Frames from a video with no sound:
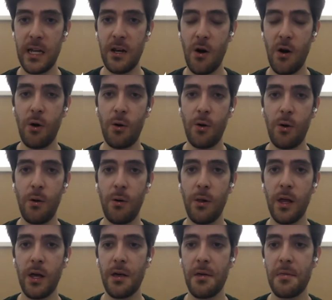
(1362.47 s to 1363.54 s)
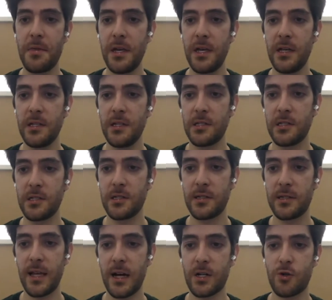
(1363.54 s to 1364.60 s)
You see that all
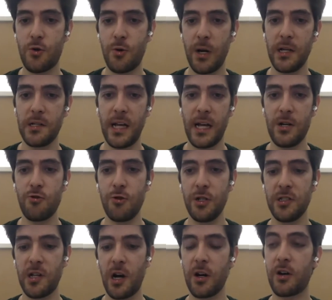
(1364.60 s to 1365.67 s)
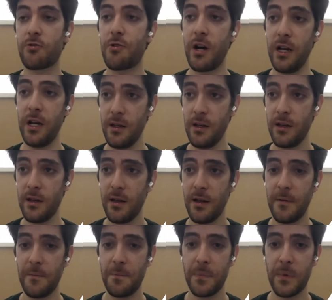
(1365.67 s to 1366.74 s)
these stack trace entries are
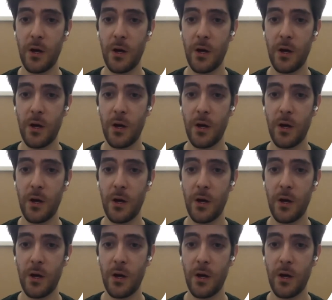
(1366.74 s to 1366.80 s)
gray,